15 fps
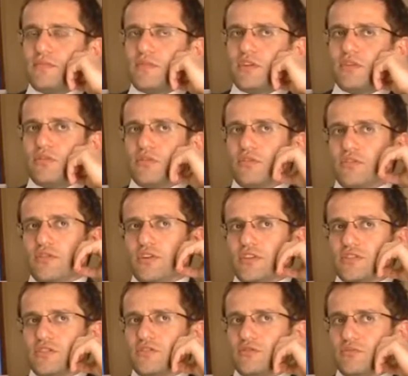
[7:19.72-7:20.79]
you know, your
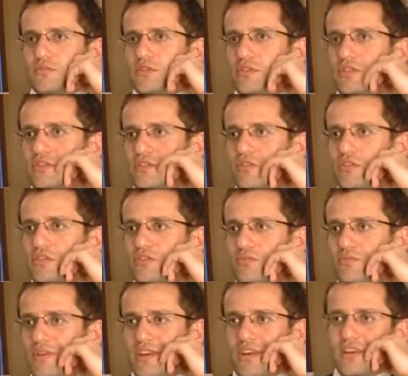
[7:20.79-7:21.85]
next tournament is going to
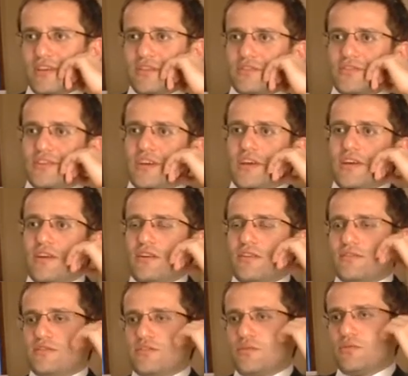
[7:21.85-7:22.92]
be, because
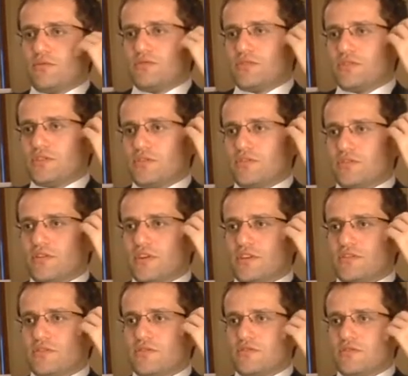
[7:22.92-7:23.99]
some of the
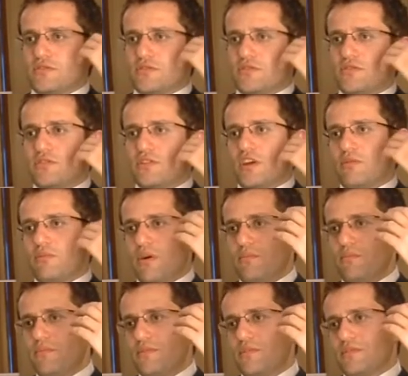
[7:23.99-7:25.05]
organizers come up,
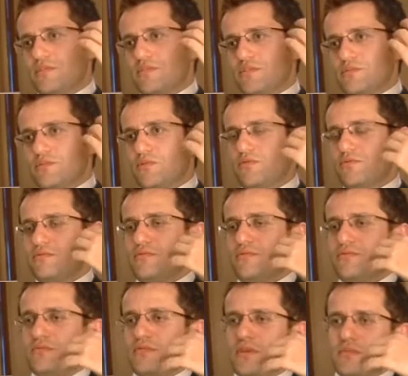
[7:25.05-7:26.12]
some of
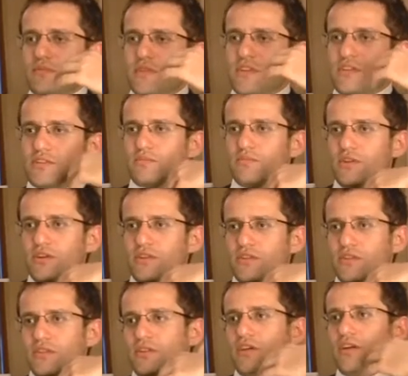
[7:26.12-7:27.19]
them disappear,
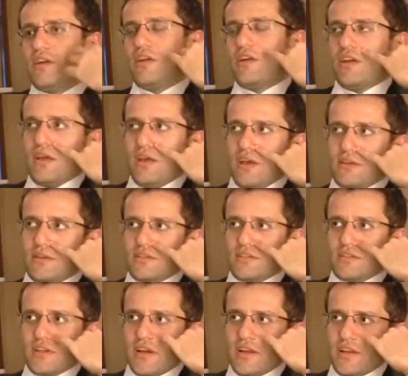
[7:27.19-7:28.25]
and the
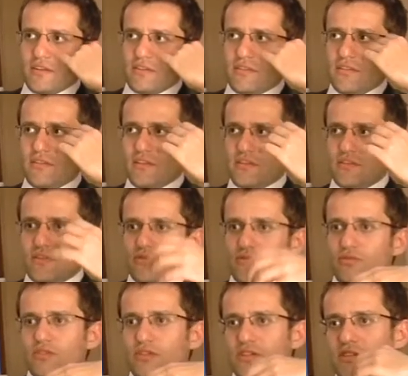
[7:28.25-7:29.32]
cycle is not
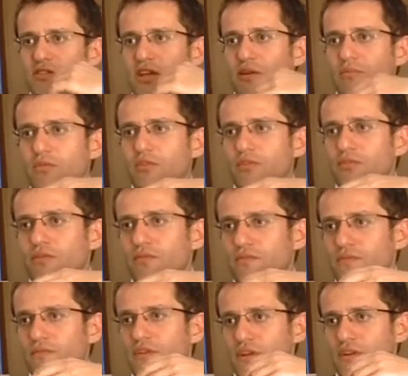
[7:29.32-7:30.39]
really stable,
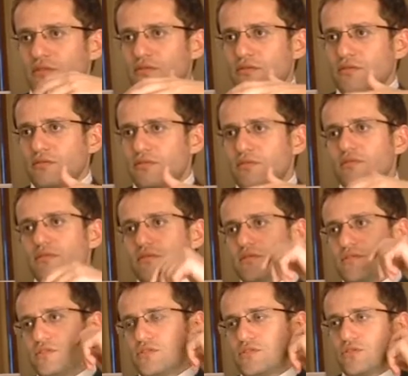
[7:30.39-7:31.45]
you know.
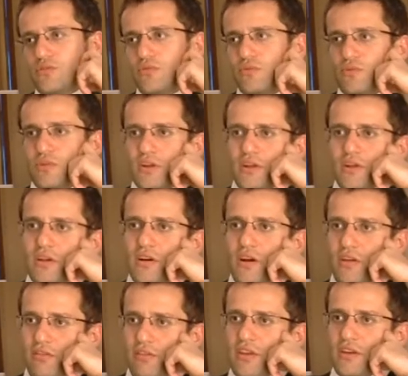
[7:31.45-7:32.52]
So
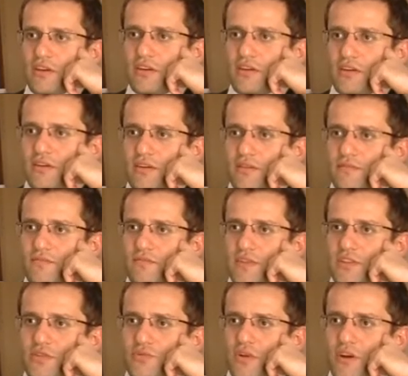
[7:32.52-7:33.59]
I think
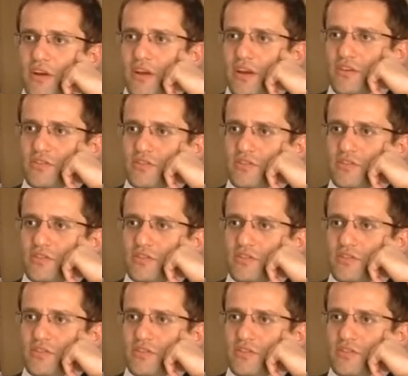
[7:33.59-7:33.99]
that's why